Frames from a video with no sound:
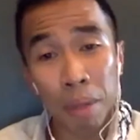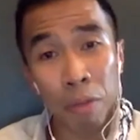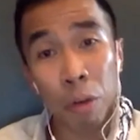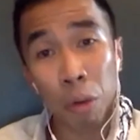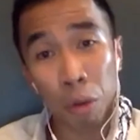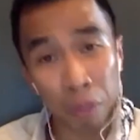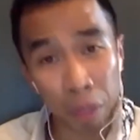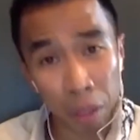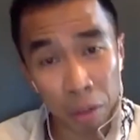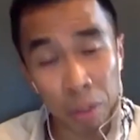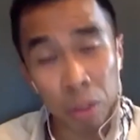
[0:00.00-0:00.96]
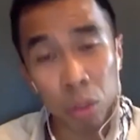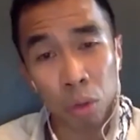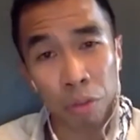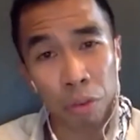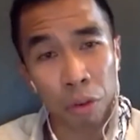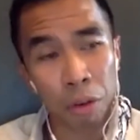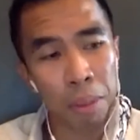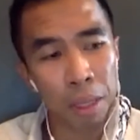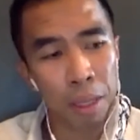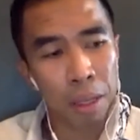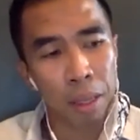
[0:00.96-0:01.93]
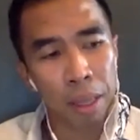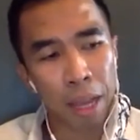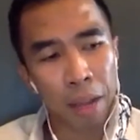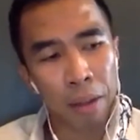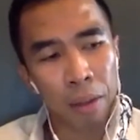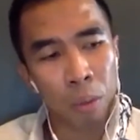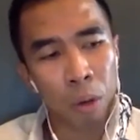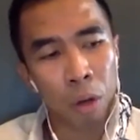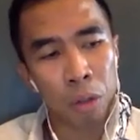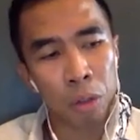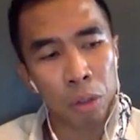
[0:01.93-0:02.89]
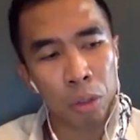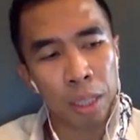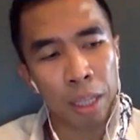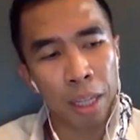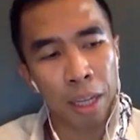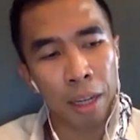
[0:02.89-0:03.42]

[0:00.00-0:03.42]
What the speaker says: vertical videos in short form, that we're also seeing a